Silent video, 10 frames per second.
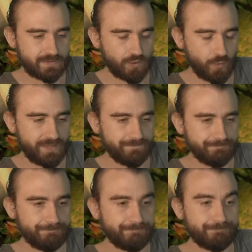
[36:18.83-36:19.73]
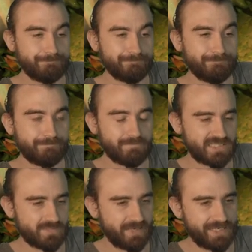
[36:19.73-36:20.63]
Go in.
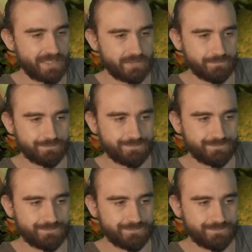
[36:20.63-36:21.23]
I can tank him.